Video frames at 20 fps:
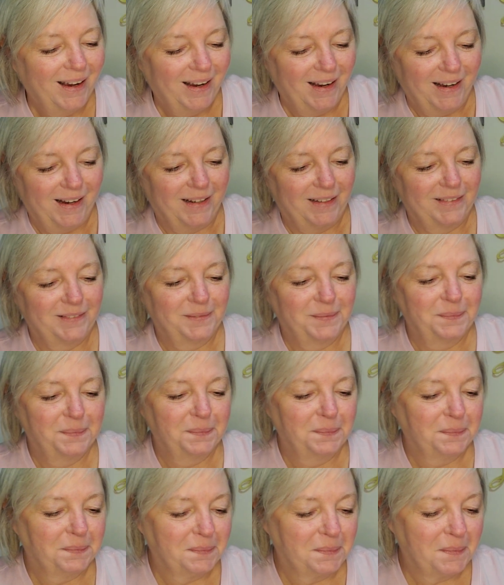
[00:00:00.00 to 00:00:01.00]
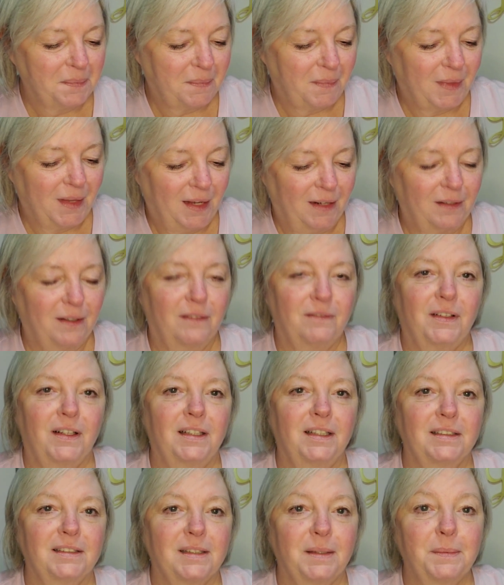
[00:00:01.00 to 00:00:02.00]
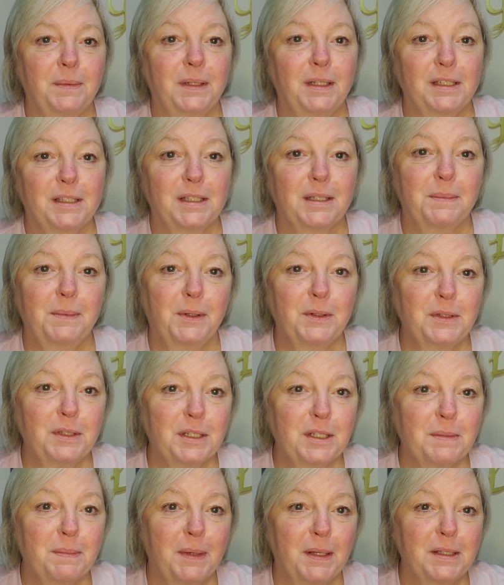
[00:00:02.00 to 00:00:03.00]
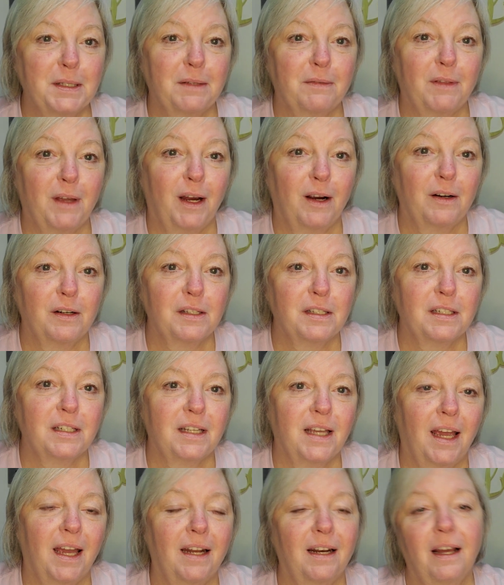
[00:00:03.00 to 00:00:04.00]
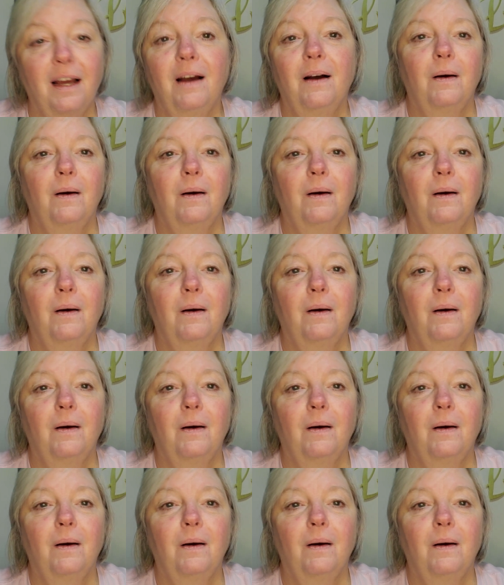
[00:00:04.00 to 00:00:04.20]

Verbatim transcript: um, you know, if I like something, it's the most expensive, the hardest to get,